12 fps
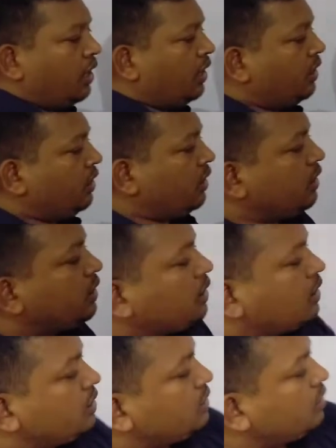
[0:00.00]
and
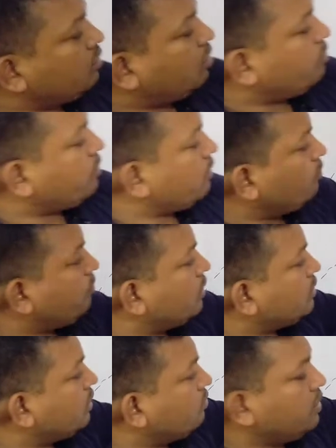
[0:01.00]
increasing of
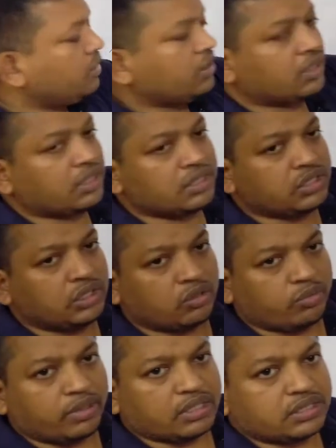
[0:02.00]
temperature means decreasing
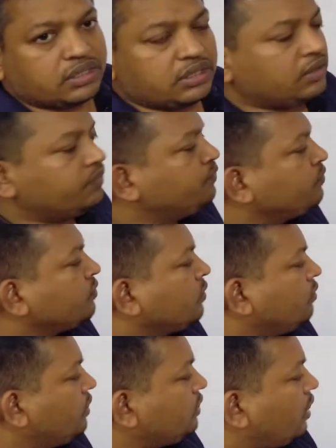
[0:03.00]
of density.
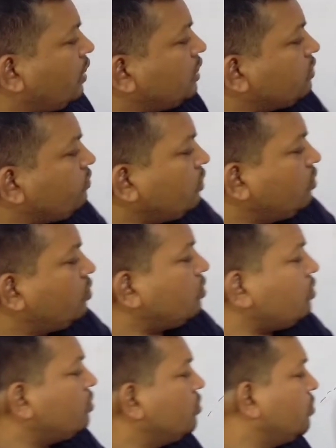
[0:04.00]
Means as we
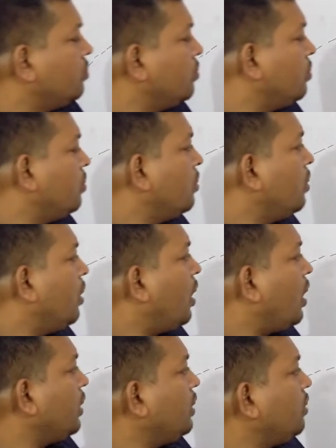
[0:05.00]
go
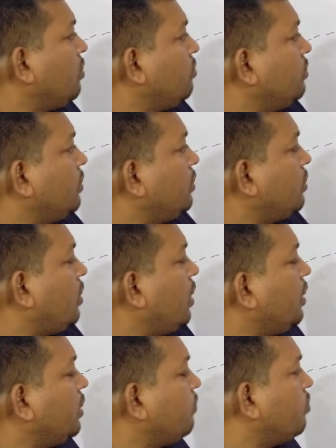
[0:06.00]

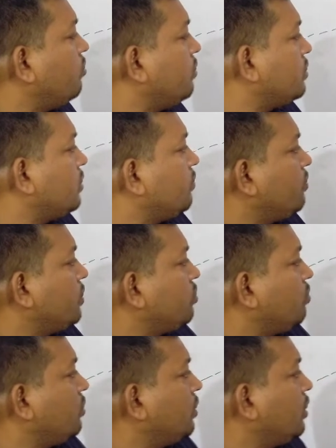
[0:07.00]
higher from the surface
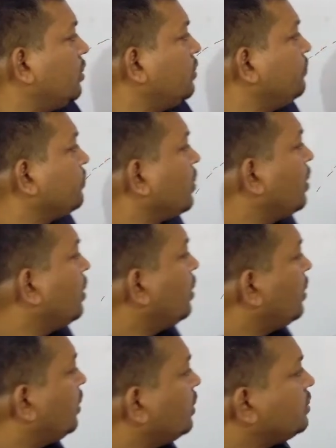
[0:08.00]
of the earth,
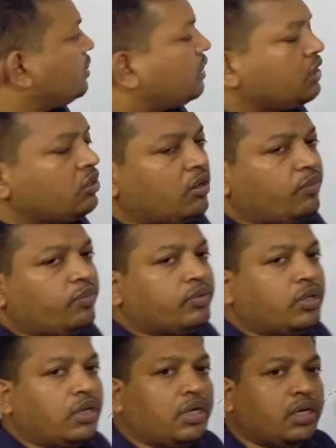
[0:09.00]
density of
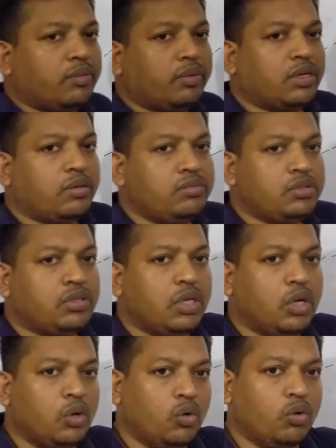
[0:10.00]
the air becomes
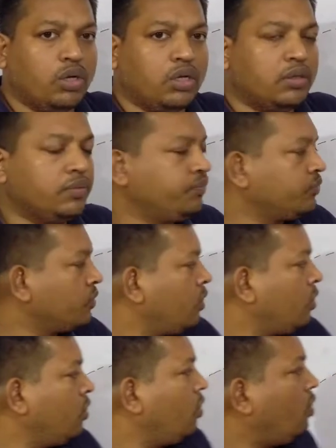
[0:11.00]
lower.
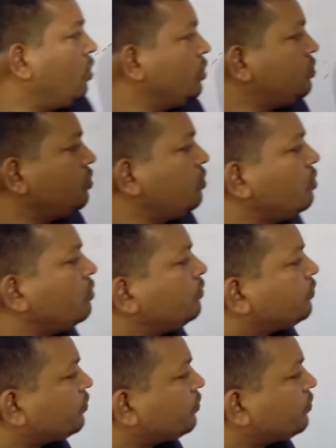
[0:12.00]
Also,